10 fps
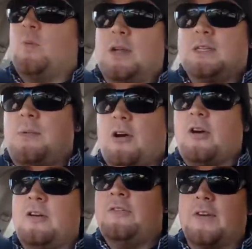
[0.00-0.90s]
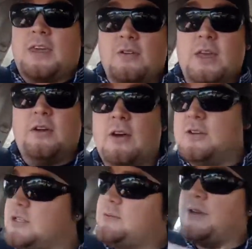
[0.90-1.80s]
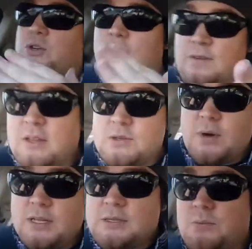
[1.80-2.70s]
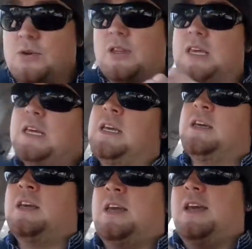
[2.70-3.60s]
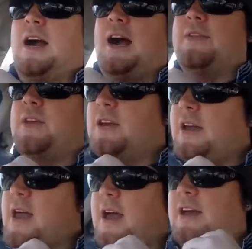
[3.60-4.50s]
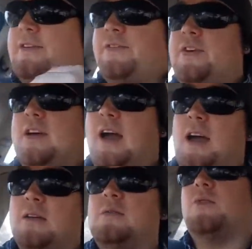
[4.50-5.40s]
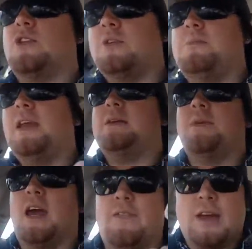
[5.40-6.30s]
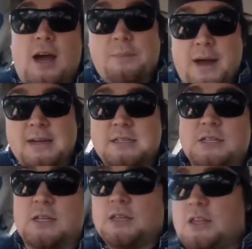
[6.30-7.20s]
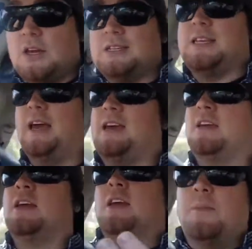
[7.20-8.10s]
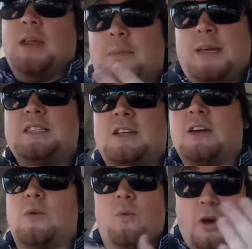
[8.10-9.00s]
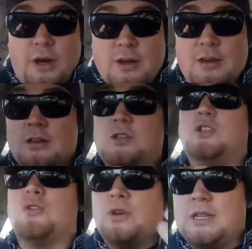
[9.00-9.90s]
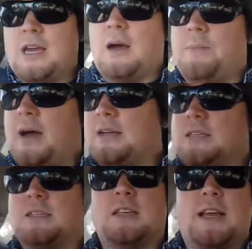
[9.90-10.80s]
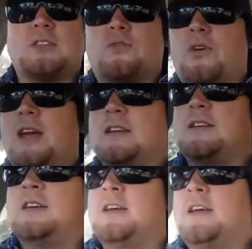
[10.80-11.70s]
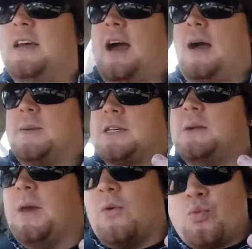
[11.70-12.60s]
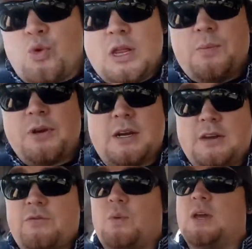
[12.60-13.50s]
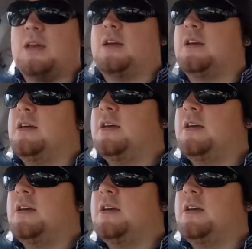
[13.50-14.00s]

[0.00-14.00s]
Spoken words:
One tomorrow for Kill the Hero, just to make sure everything's running smoothly. And then I have, well, not a meeting, but I have the Art Bastards on Thursday. But that means that I can work during the Art Bastards, so that's great. It's going to be a really productive week,